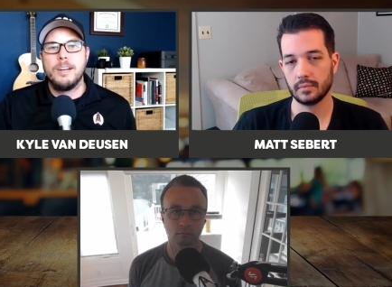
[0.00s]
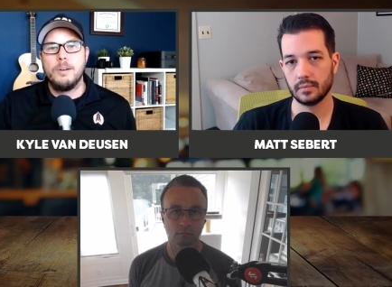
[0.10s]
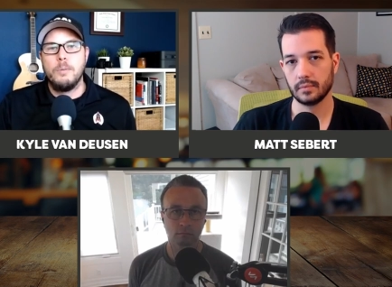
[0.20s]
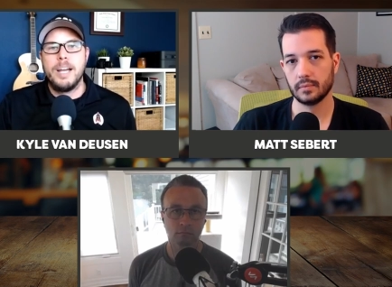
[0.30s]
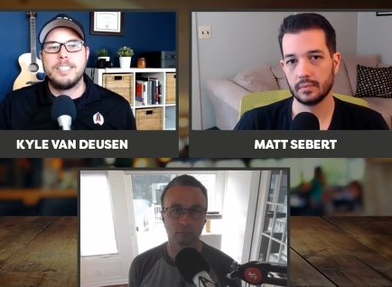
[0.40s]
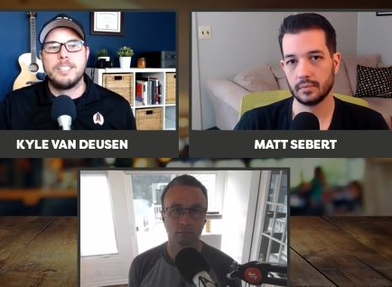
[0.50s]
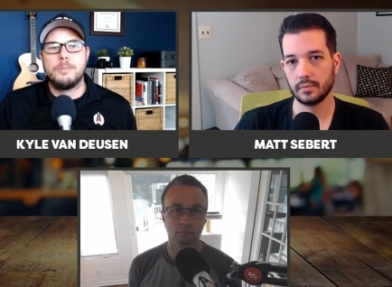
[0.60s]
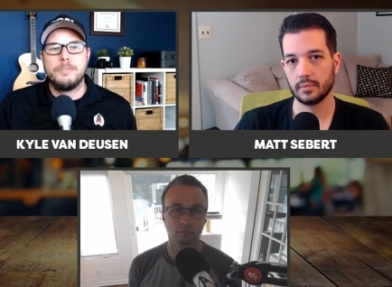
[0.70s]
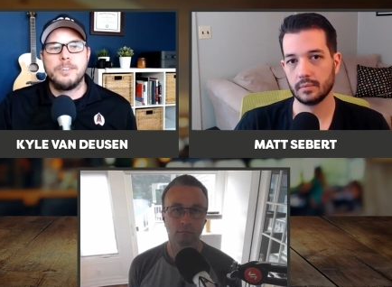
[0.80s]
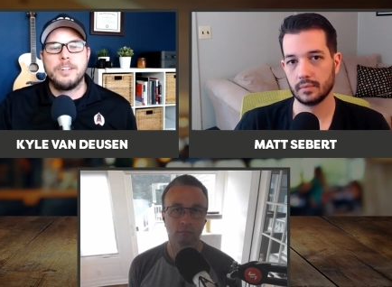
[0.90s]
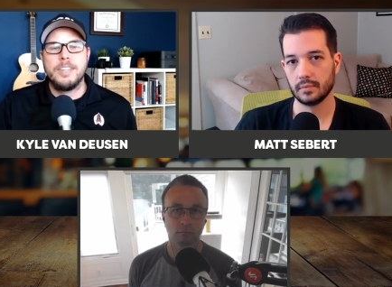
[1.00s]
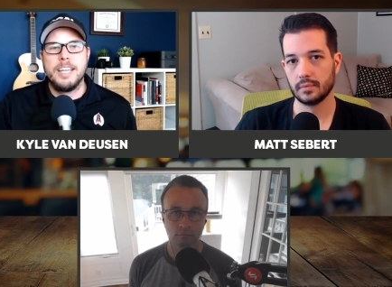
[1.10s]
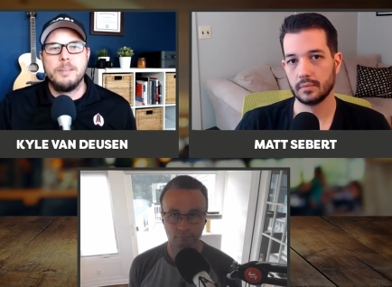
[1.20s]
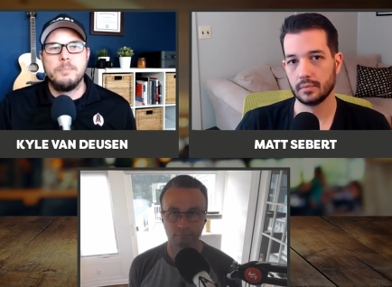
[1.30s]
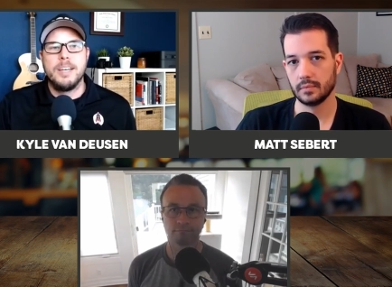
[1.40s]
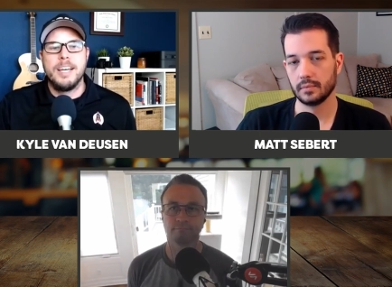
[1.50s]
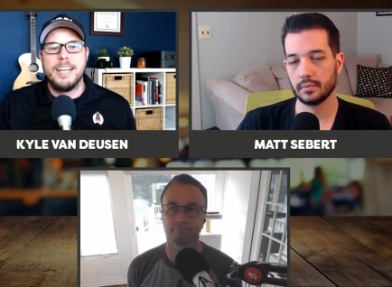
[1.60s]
Speaker 1: ways to refer them,